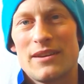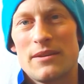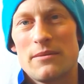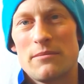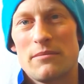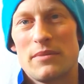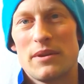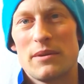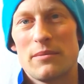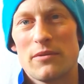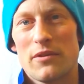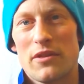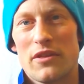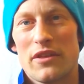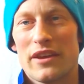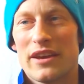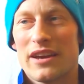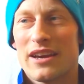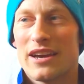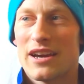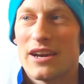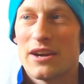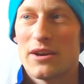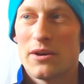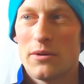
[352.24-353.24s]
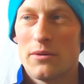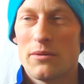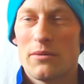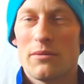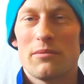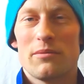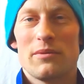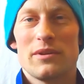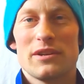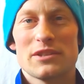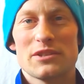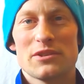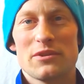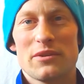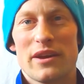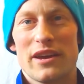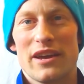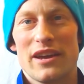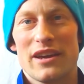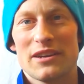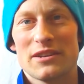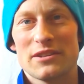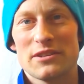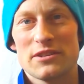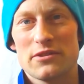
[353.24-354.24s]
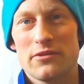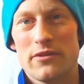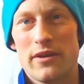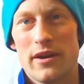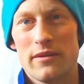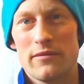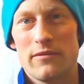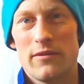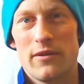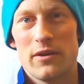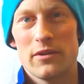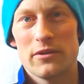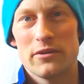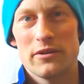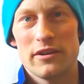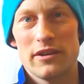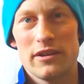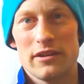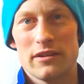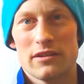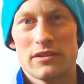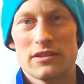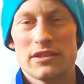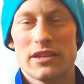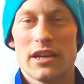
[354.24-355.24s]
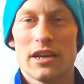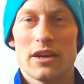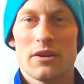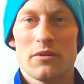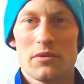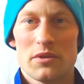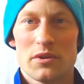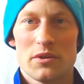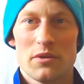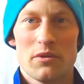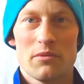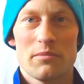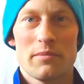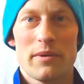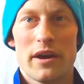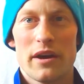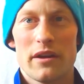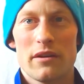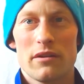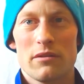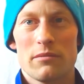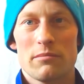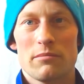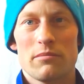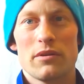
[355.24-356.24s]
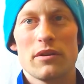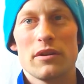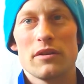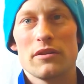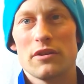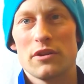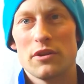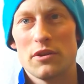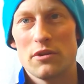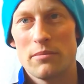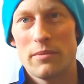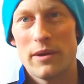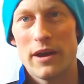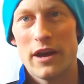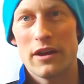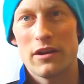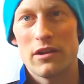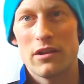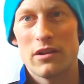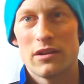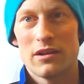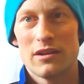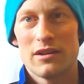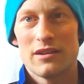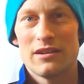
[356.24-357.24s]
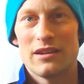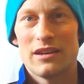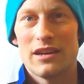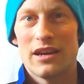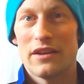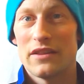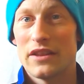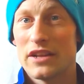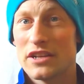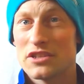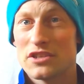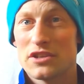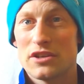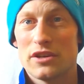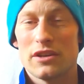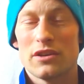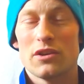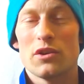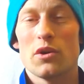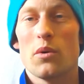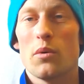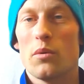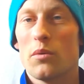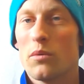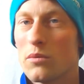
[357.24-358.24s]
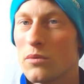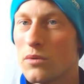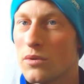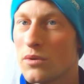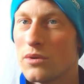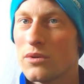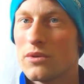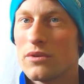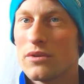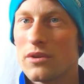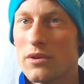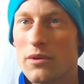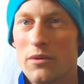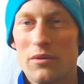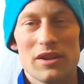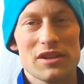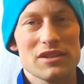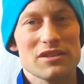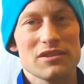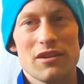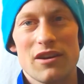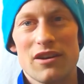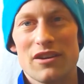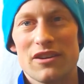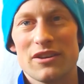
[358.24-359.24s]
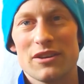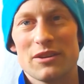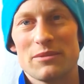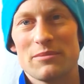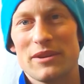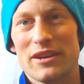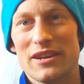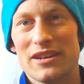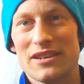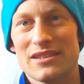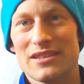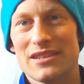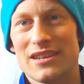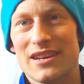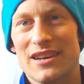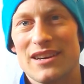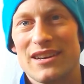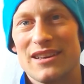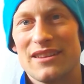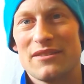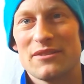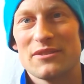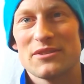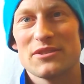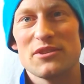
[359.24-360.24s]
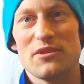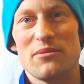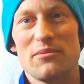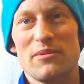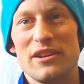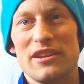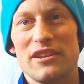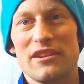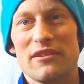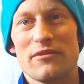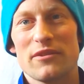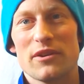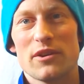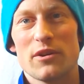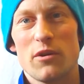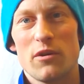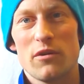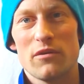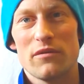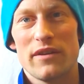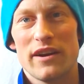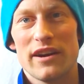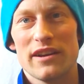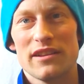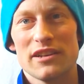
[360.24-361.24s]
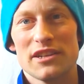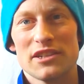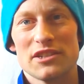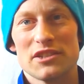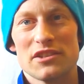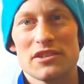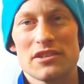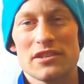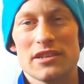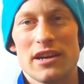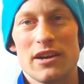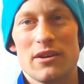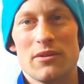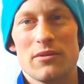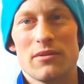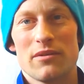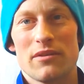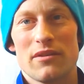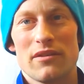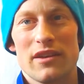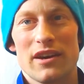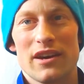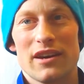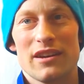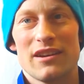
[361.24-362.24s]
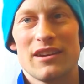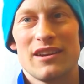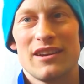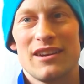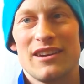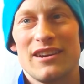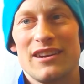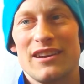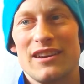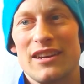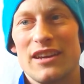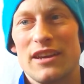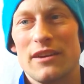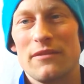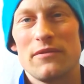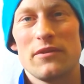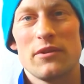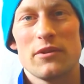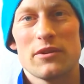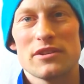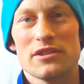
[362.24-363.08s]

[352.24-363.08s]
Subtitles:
people think, oh, well, it's okay, I can just grandfather it in, take out the old panel, put in the new panel, and that's good. No, that's not good, because there's so many different code violations now that if your